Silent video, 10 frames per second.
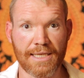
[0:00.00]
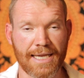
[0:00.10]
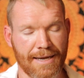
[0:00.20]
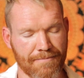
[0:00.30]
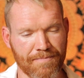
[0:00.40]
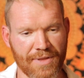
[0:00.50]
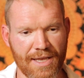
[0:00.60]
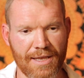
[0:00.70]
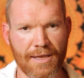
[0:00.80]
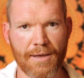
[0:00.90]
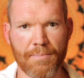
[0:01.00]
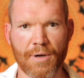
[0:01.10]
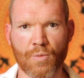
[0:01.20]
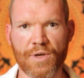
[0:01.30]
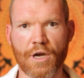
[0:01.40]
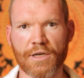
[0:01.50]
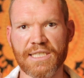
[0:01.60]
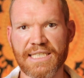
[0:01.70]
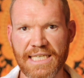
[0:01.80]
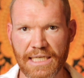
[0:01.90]
Yeah, but we are
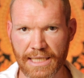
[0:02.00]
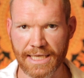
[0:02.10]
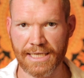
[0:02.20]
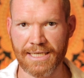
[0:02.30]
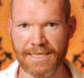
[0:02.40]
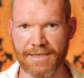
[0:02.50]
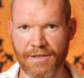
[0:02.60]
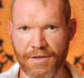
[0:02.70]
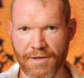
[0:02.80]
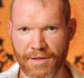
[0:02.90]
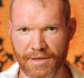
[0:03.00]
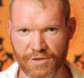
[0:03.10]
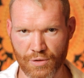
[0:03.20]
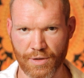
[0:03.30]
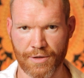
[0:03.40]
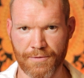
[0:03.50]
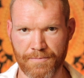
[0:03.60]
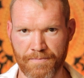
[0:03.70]
killing the soil